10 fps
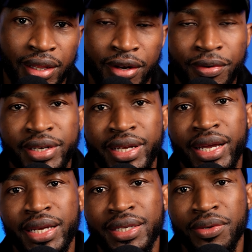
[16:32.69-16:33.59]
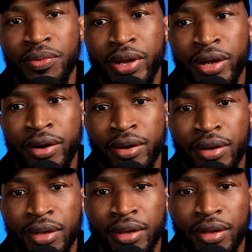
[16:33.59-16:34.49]
There were days where
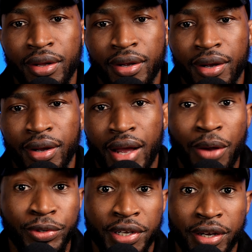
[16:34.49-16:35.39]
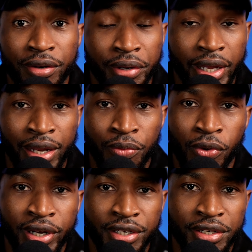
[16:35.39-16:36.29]
I was hungry and
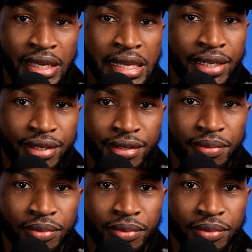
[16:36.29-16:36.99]
wanted to eat